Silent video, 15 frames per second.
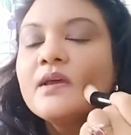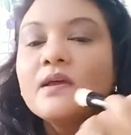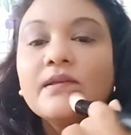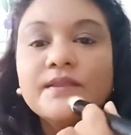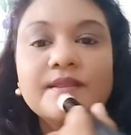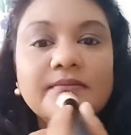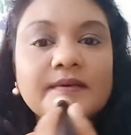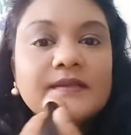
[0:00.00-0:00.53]

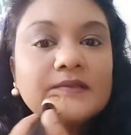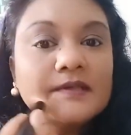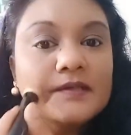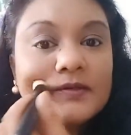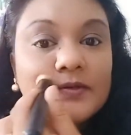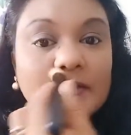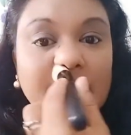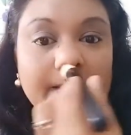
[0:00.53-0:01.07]
the
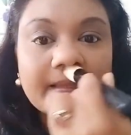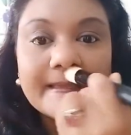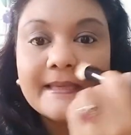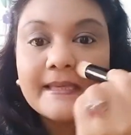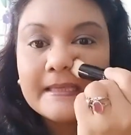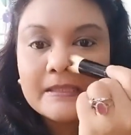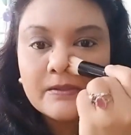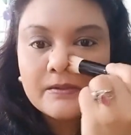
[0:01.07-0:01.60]
real
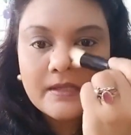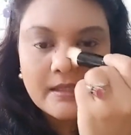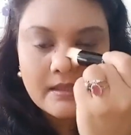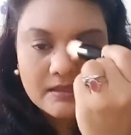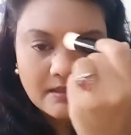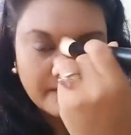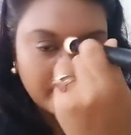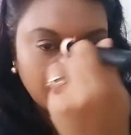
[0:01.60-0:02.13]
key to get that
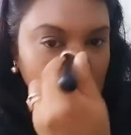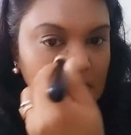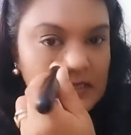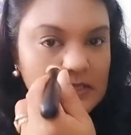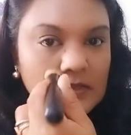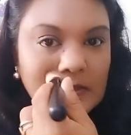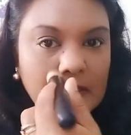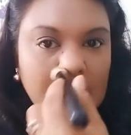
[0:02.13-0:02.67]
flawless
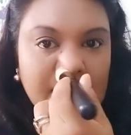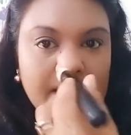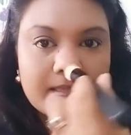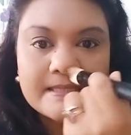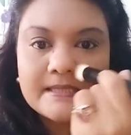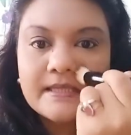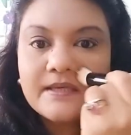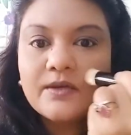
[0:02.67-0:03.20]
look
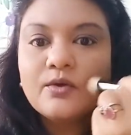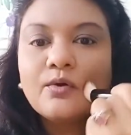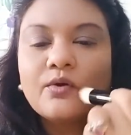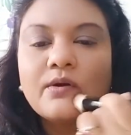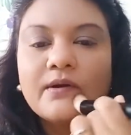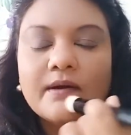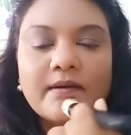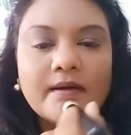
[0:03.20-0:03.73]
is
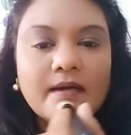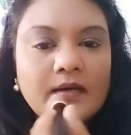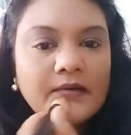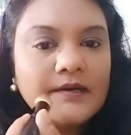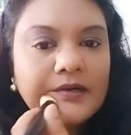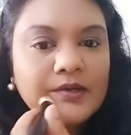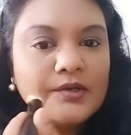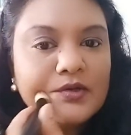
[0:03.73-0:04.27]
your
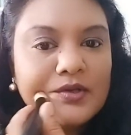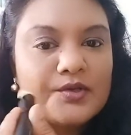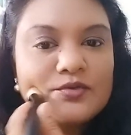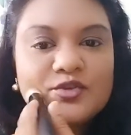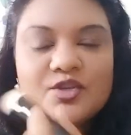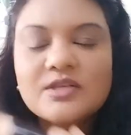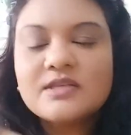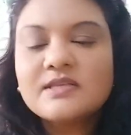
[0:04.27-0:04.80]
you
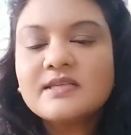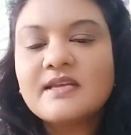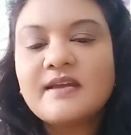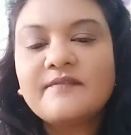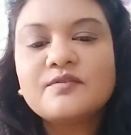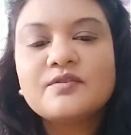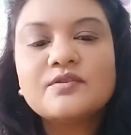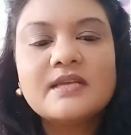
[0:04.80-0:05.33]
just have to
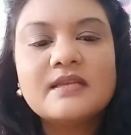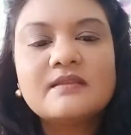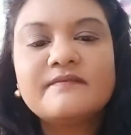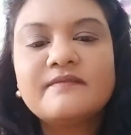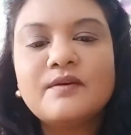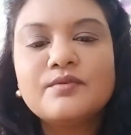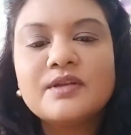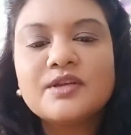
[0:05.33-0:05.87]
take the
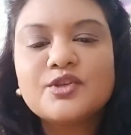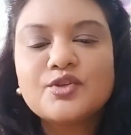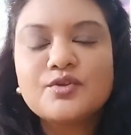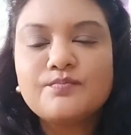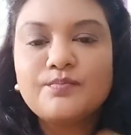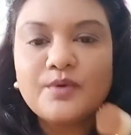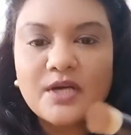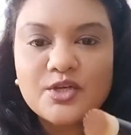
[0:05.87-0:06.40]
foundation
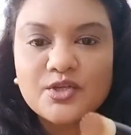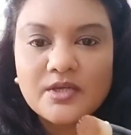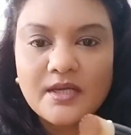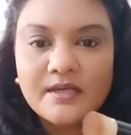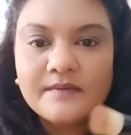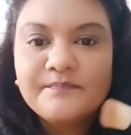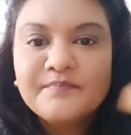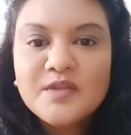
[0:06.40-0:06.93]
brush
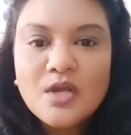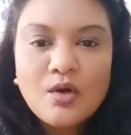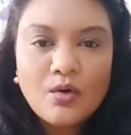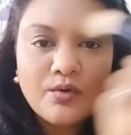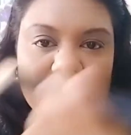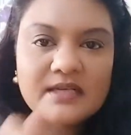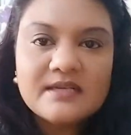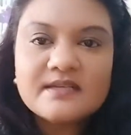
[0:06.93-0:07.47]
and on
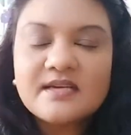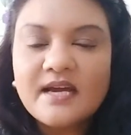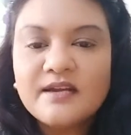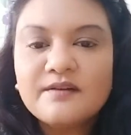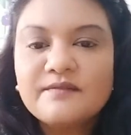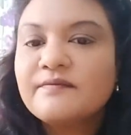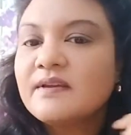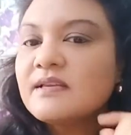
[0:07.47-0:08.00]
the entire
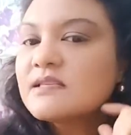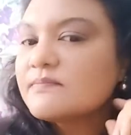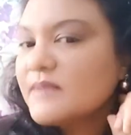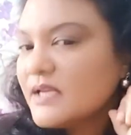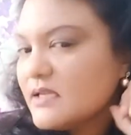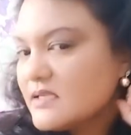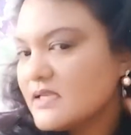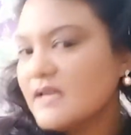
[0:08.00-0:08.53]
face.
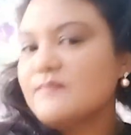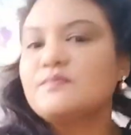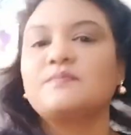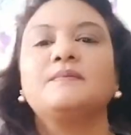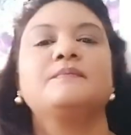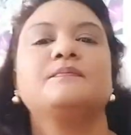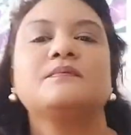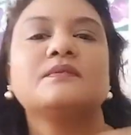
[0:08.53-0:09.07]
Many times people